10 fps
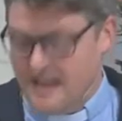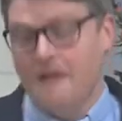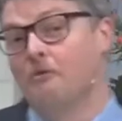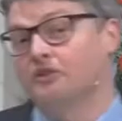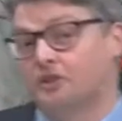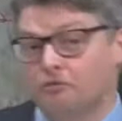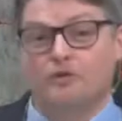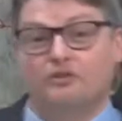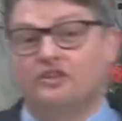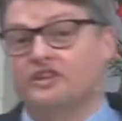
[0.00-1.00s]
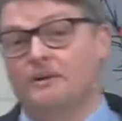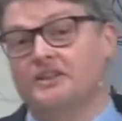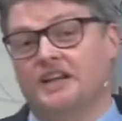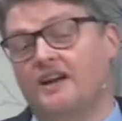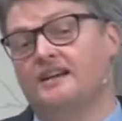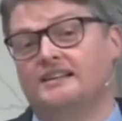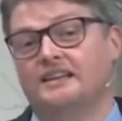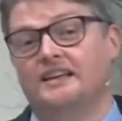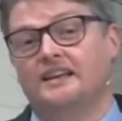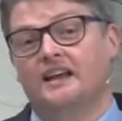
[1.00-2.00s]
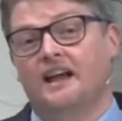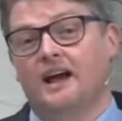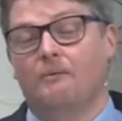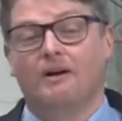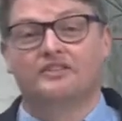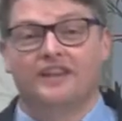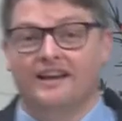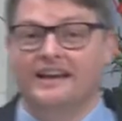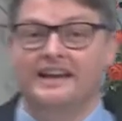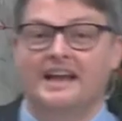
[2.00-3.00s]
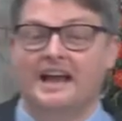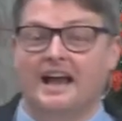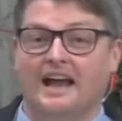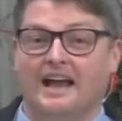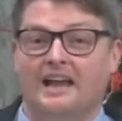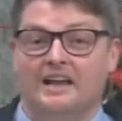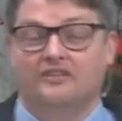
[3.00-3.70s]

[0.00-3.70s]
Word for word: And what's the route to someone's heart? Uh, well, certainly, uh,